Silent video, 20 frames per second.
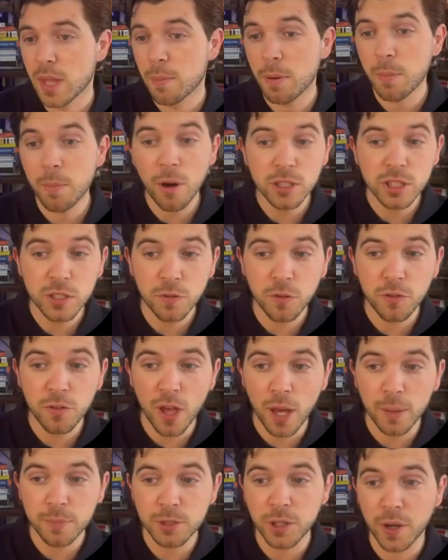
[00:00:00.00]
but most of the
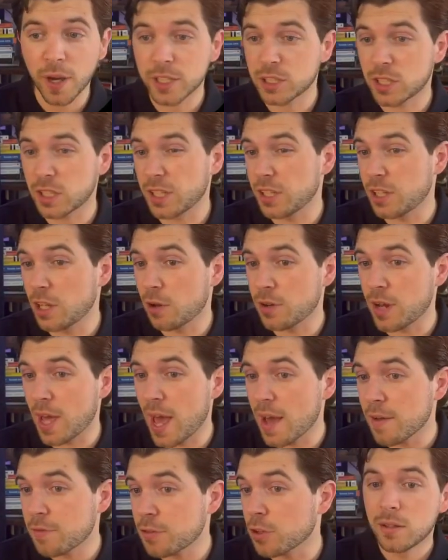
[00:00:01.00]
times you actually don't
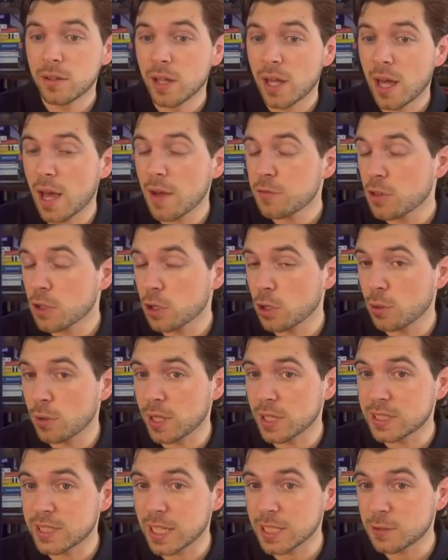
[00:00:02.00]
have to do
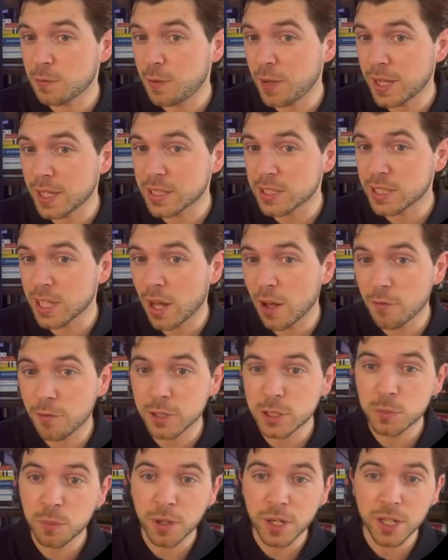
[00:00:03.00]
this, as Vite itself,
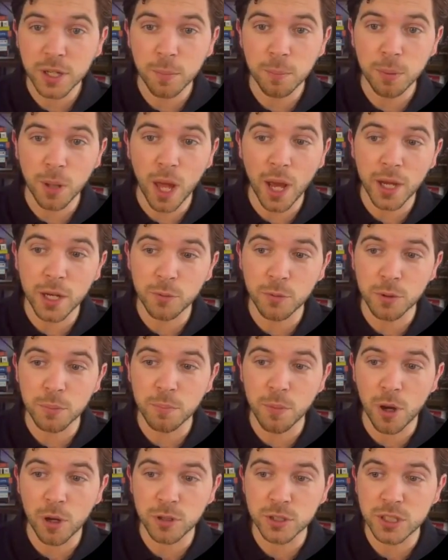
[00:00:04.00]
it's pretty compliant with
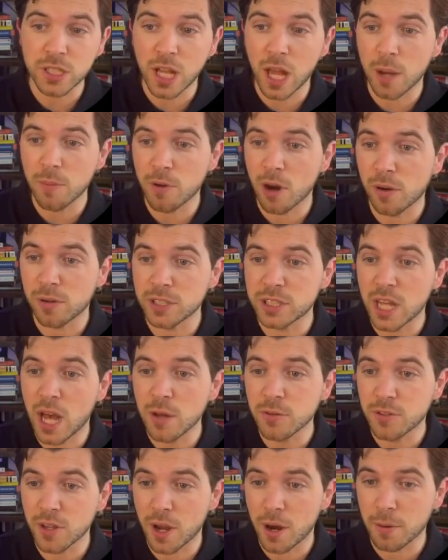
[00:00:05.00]
most libraries
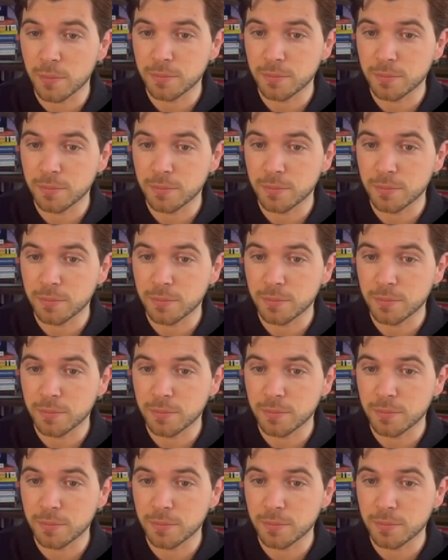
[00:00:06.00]
out there.